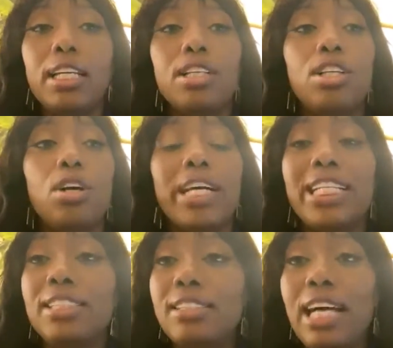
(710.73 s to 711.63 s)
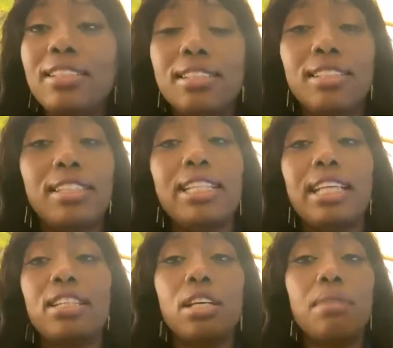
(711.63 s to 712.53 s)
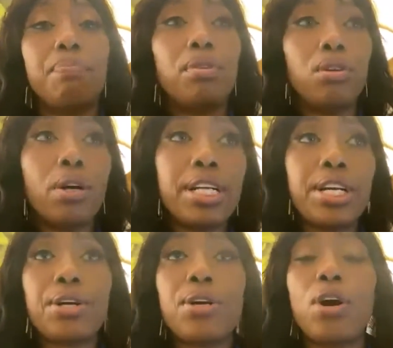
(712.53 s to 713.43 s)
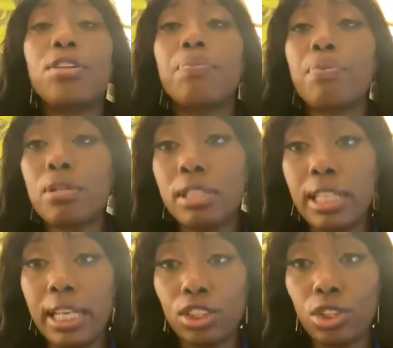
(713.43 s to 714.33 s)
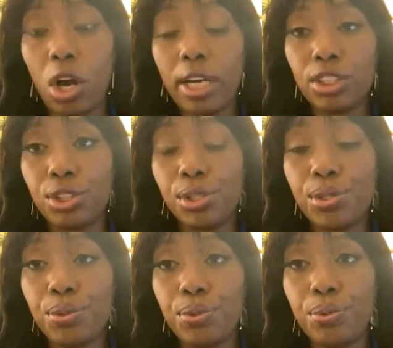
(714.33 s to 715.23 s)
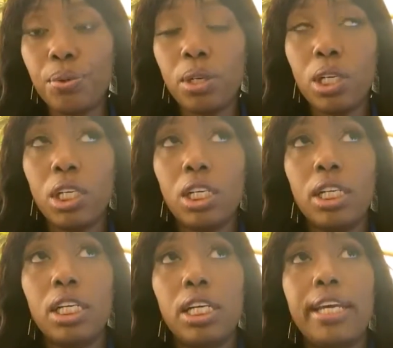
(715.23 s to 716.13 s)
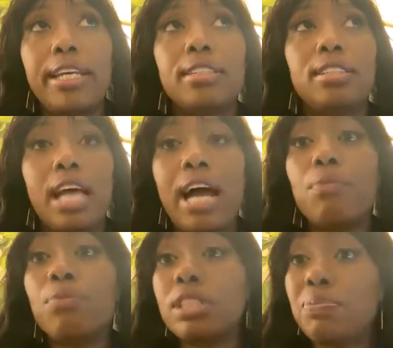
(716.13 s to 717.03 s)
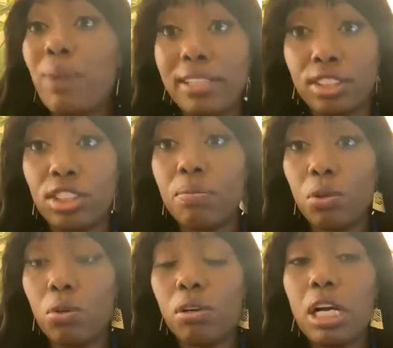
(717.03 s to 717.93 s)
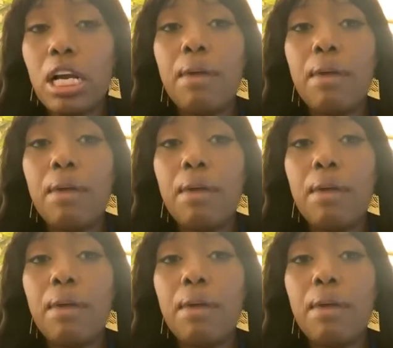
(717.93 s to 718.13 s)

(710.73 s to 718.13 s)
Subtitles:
And it's not to say that the employer or the person that is talking to you is not responsible.